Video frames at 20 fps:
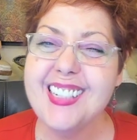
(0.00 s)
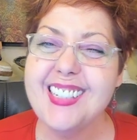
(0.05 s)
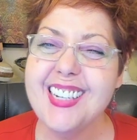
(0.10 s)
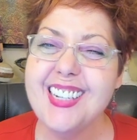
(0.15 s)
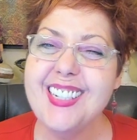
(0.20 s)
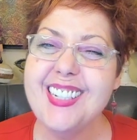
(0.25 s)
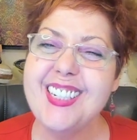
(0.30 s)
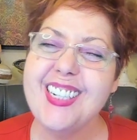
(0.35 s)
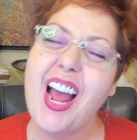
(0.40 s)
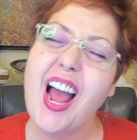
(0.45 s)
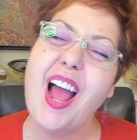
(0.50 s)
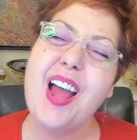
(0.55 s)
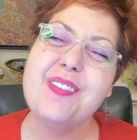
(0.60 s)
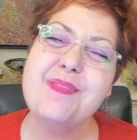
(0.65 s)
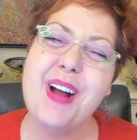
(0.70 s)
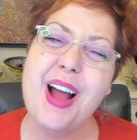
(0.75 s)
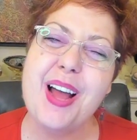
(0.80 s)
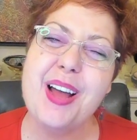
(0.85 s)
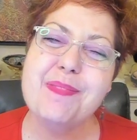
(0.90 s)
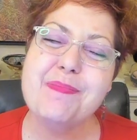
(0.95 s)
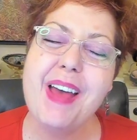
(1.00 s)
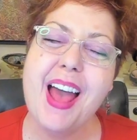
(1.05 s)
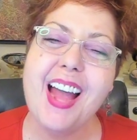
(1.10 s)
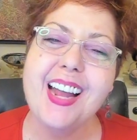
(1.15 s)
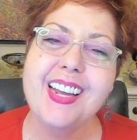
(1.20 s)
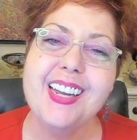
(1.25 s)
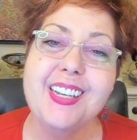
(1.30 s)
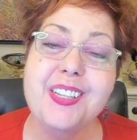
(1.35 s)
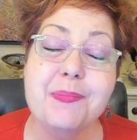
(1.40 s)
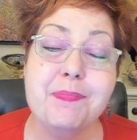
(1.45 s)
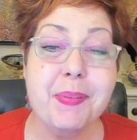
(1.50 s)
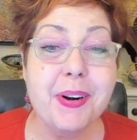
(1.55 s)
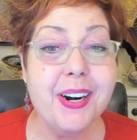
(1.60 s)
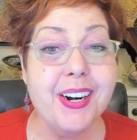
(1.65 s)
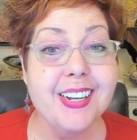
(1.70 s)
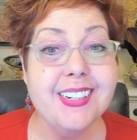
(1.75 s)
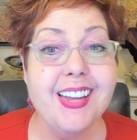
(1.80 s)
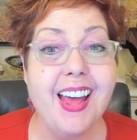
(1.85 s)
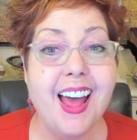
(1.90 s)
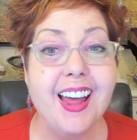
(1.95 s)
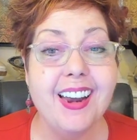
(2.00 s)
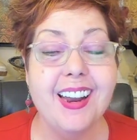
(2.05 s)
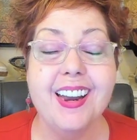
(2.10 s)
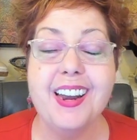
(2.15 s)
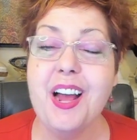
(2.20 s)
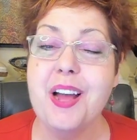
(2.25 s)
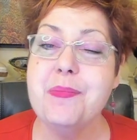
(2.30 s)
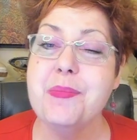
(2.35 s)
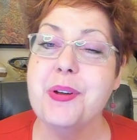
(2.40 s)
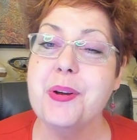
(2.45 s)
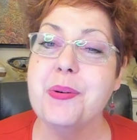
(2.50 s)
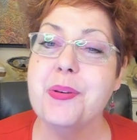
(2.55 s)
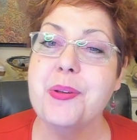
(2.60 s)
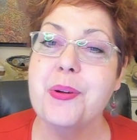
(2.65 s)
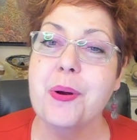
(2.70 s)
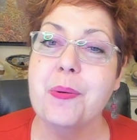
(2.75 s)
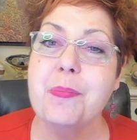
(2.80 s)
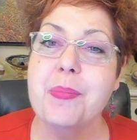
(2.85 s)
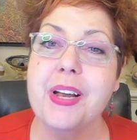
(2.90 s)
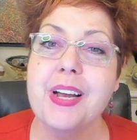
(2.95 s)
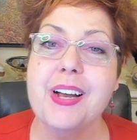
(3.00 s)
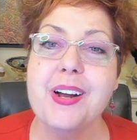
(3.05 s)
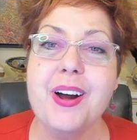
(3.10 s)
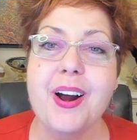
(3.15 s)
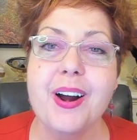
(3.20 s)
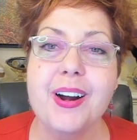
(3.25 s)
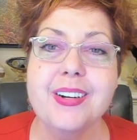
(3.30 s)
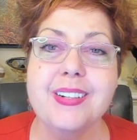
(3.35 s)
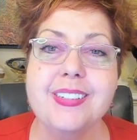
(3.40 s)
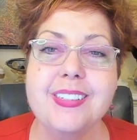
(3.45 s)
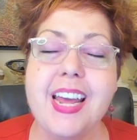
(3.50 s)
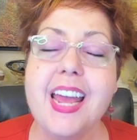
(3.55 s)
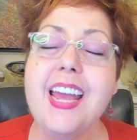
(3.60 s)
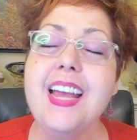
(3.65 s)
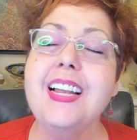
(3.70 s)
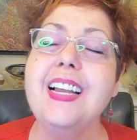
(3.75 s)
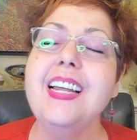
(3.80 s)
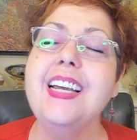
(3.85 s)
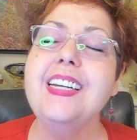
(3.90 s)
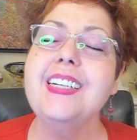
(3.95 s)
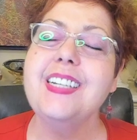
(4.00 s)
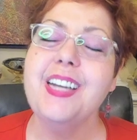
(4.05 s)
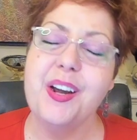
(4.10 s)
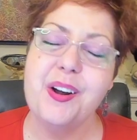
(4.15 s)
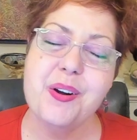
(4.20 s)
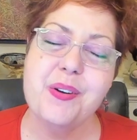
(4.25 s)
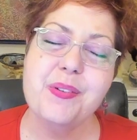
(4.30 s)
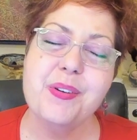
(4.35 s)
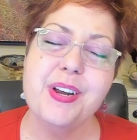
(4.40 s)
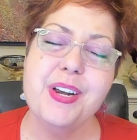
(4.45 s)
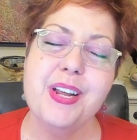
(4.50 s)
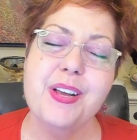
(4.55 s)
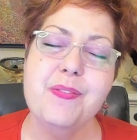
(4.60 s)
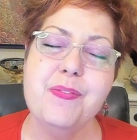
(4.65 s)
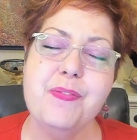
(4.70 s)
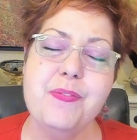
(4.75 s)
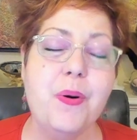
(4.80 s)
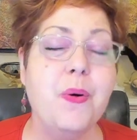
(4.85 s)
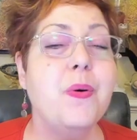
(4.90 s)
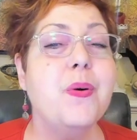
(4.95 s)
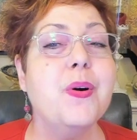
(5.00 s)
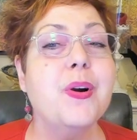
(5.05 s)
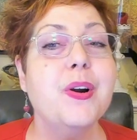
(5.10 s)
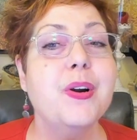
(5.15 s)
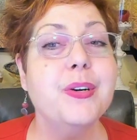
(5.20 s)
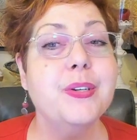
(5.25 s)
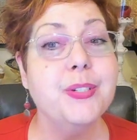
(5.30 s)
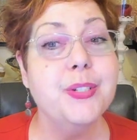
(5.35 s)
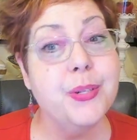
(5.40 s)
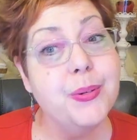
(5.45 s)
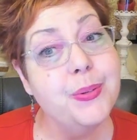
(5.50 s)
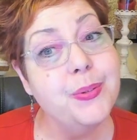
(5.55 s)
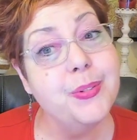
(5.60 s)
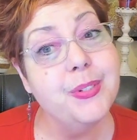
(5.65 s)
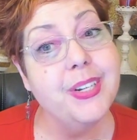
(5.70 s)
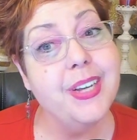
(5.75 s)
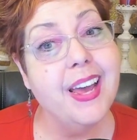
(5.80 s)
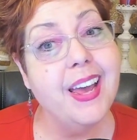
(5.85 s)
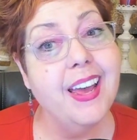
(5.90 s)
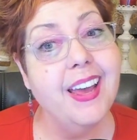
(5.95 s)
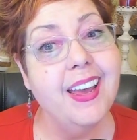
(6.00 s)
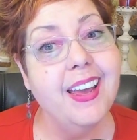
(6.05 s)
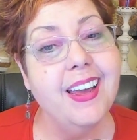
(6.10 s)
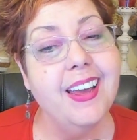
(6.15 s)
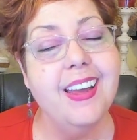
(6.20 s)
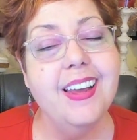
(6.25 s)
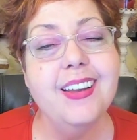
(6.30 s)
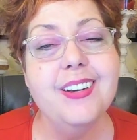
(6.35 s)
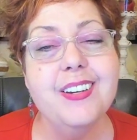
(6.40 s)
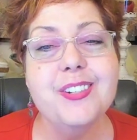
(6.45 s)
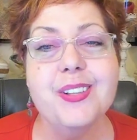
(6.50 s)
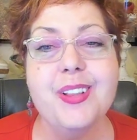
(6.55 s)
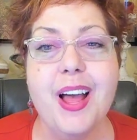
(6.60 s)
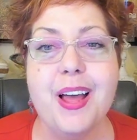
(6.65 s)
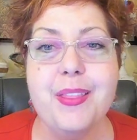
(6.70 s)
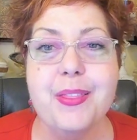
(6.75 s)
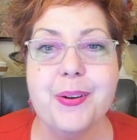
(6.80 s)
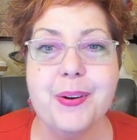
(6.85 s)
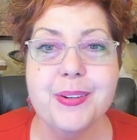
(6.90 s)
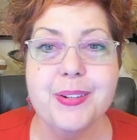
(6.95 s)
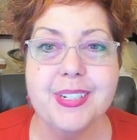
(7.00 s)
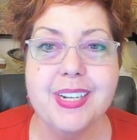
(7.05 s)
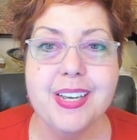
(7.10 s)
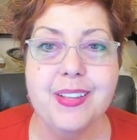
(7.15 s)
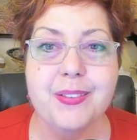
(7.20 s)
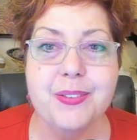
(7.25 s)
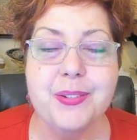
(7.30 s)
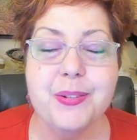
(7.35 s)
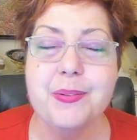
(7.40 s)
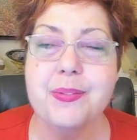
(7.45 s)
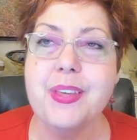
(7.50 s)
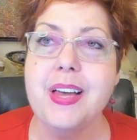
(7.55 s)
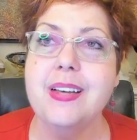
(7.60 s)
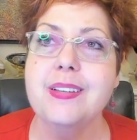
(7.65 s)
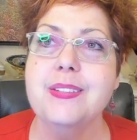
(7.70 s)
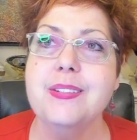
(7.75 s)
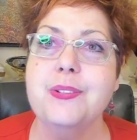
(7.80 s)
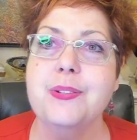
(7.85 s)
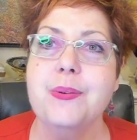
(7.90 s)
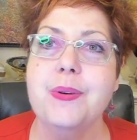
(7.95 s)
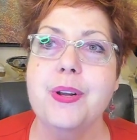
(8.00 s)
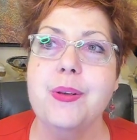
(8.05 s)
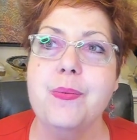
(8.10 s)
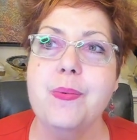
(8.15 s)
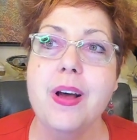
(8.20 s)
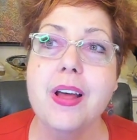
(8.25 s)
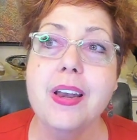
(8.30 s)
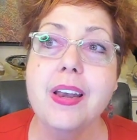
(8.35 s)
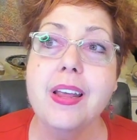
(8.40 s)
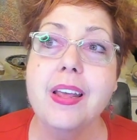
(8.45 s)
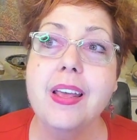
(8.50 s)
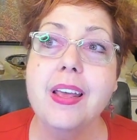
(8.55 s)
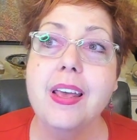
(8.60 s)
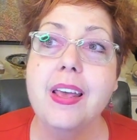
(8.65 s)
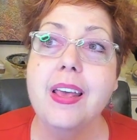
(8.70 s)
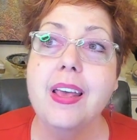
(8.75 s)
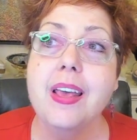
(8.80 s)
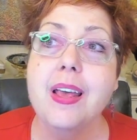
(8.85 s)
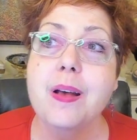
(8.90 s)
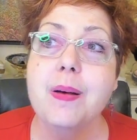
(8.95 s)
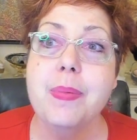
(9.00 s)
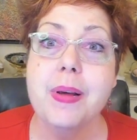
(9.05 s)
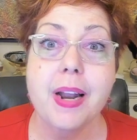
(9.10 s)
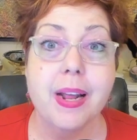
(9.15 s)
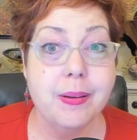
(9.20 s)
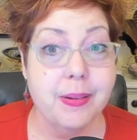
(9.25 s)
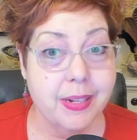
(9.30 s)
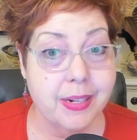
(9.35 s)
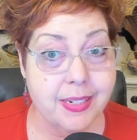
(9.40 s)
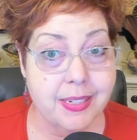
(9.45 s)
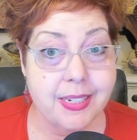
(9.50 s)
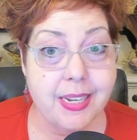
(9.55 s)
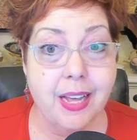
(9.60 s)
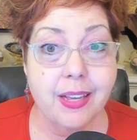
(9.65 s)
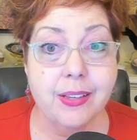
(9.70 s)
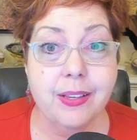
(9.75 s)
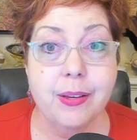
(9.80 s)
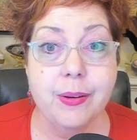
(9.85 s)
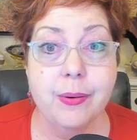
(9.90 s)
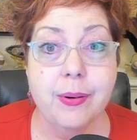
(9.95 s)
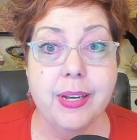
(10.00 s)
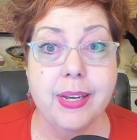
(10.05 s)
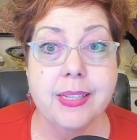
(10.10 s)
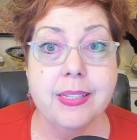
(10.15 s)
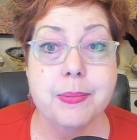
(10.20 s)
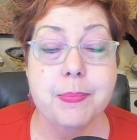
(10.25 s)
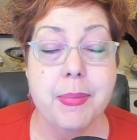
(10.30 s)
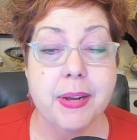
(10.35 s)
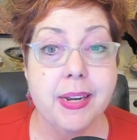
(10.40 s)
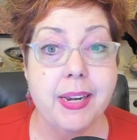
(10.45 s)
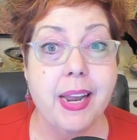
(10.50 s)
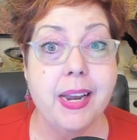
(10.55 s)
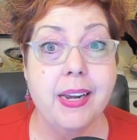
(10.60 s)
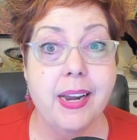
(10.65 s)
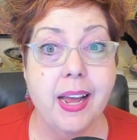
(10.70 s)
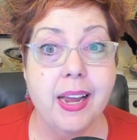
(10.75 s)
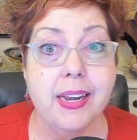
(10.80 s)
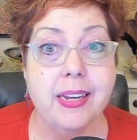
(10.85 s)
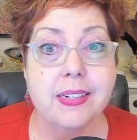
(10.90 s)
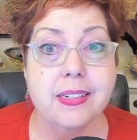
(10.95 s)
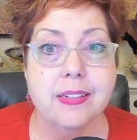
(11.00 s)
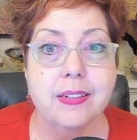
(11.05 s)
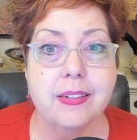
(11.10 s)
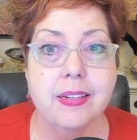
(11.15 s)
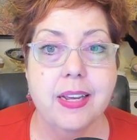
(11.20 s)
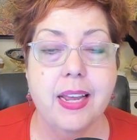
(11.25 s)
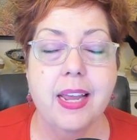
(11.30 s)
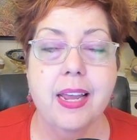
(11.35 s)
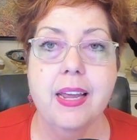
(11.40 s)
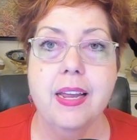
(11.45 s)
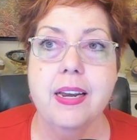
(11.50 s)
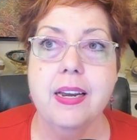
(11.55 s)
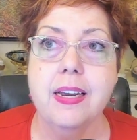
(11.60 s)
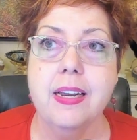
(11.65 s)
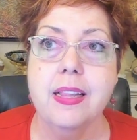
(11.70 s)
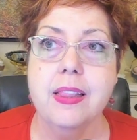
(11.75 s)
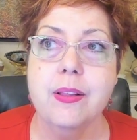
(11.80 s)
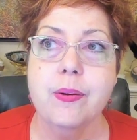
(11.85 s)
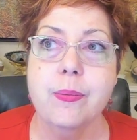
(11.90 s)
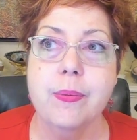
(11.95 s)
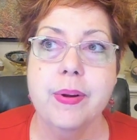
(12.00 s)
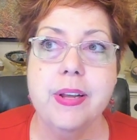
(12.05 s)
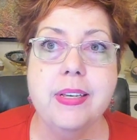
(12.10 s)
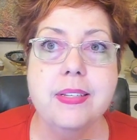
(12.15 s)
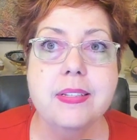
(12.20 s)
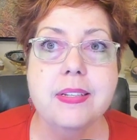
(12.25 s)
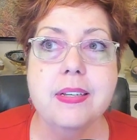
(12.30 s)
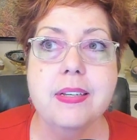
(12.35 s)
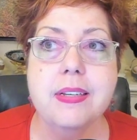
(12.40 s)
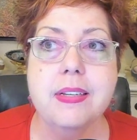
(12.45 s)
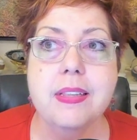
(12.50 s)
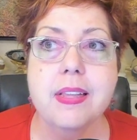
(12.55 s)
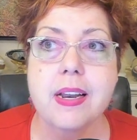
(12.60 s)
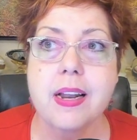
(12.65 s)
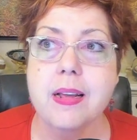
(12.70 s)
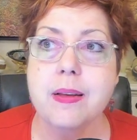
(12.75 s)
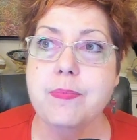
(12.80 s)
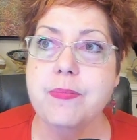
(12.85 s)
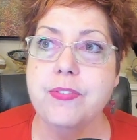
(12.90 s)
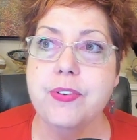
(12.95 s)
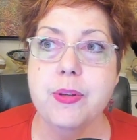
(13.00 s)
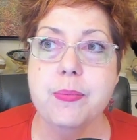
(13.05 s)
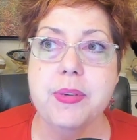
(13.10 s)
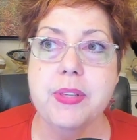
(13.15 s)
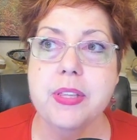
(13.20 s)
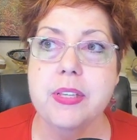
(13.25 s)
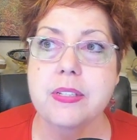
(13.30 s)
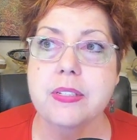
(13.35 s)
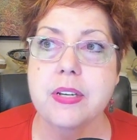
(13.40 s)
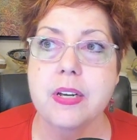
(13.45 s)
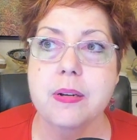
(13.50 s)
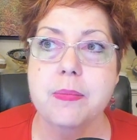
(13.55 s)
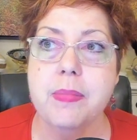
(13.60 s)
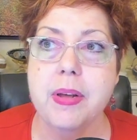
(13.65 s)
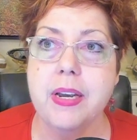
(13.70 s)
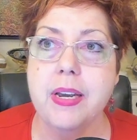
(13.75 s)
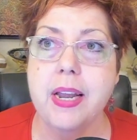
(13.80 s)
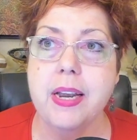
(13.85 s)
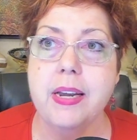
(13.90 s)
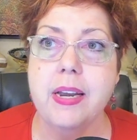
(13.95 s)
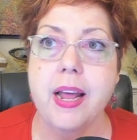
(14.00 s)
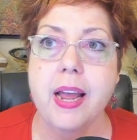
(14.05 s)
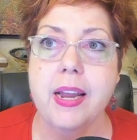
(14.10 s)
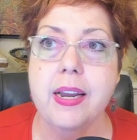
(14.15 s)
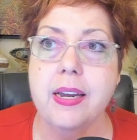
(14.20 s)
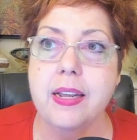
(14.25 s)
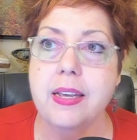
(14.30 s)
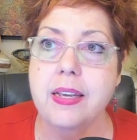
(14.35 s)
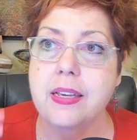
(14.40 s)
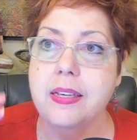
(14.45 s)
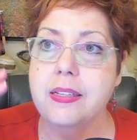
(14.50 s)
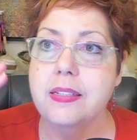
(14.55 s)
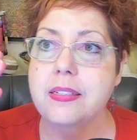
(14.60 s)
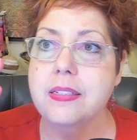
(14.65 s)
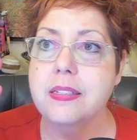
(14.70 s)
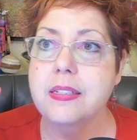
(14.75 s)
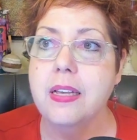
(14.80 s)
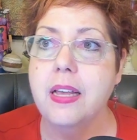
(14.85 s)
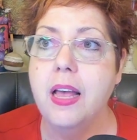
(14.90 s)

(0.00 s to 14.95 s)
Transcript: Sunshine Wild Pack, it's Bernadette, and I'm here with your Pick a Card Daily Tarot reading for Tuesday, July 13th, 2021. But I'm going to tell you it's Monday night. And the reason that I'm filming this on Monday night is